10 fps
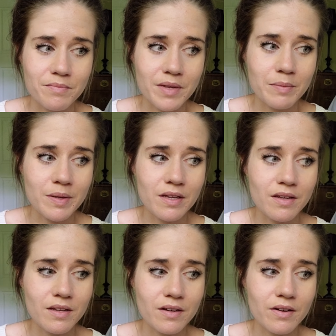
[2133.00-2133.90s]

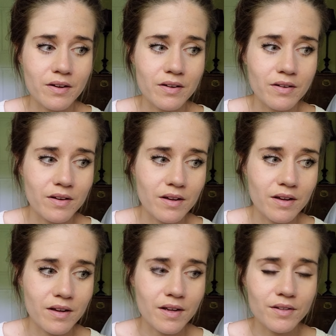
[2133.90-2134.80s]
Maybe
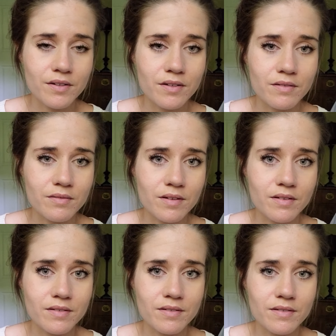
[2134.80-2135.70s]
I
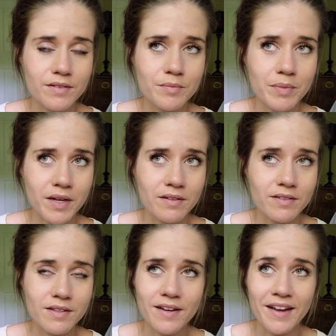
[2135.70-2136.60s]
could
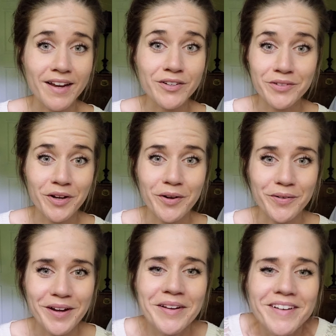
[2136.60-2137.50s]
balance. I don't
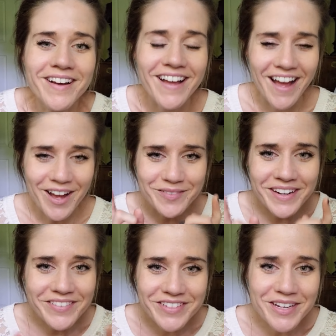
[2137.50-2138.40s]
know. I'm
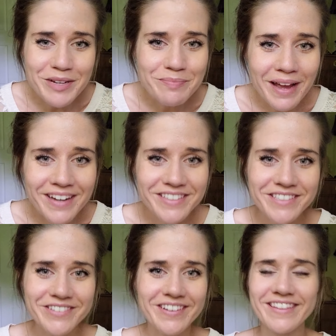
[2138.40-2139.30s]
gonna have to come back to
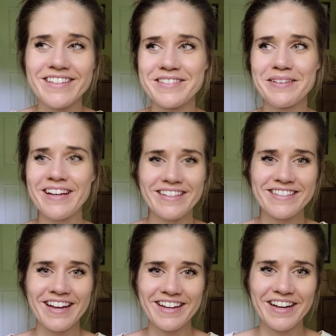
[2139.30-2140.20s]
you on this because
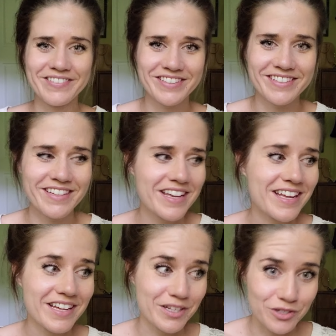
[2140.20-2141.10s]
I have to
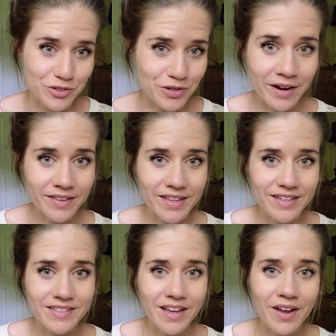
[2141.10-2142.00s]
try
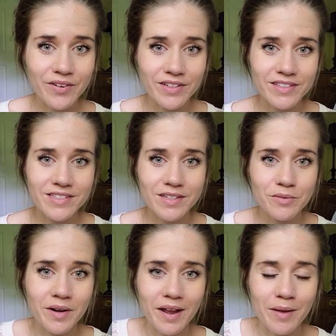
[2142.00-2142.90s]
things out and see
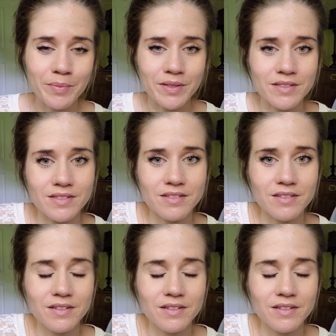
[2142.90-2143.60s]
what happens.